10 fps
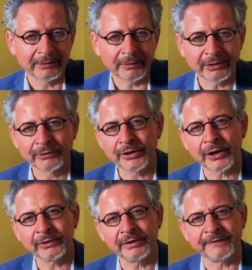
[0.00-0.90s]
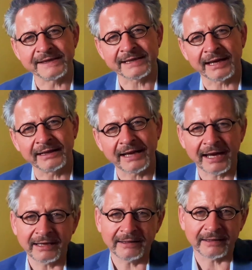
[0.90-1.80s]
We don't know if he said
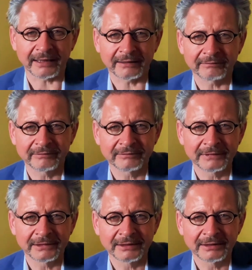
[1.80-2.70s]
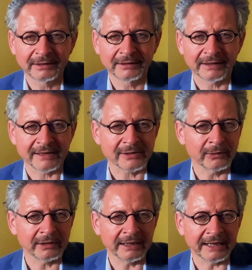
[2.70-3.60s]
anything. There's
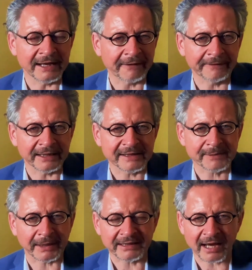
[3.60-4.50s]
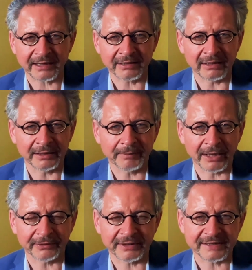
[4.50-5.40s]
certainly nothing spectacular
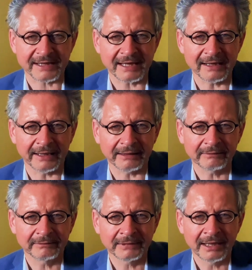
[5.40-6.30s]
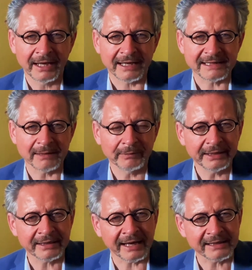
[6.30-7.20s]
about this healing. He simply
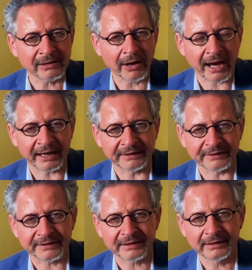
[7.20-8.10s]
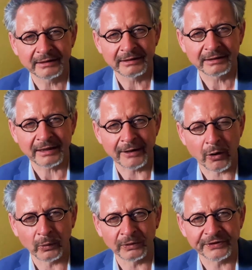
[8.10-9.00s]
takes her hands and
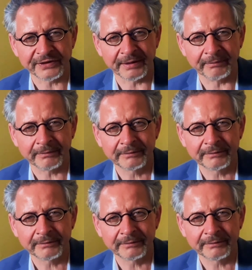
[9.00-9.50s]
holds them.